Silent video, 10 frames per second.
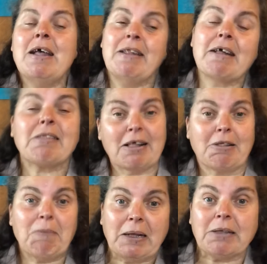And
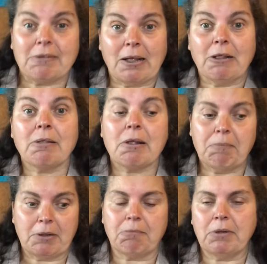that makes sense, I
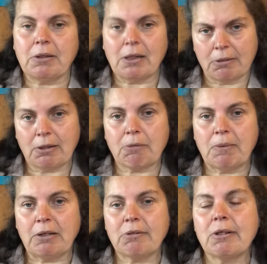must admit that
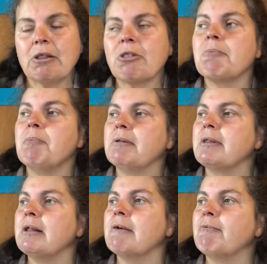makes sense. But
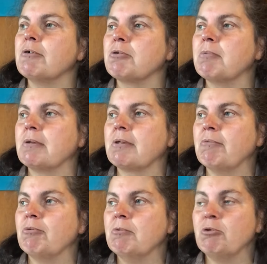then I thought to myself,
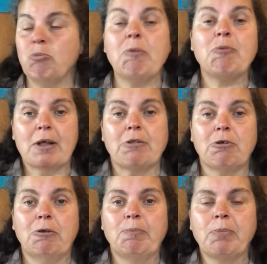with that
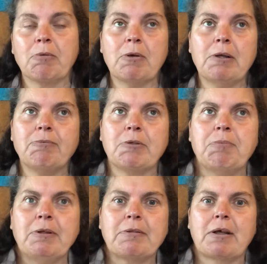too, well, if the
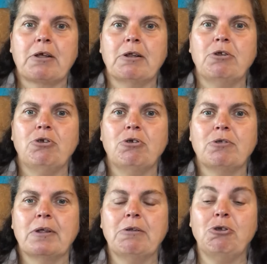police aren't going to
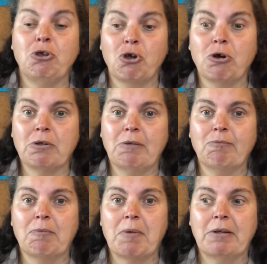use it and you got
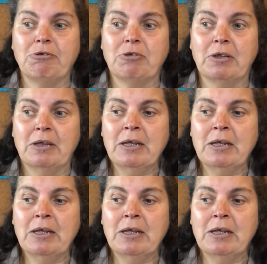information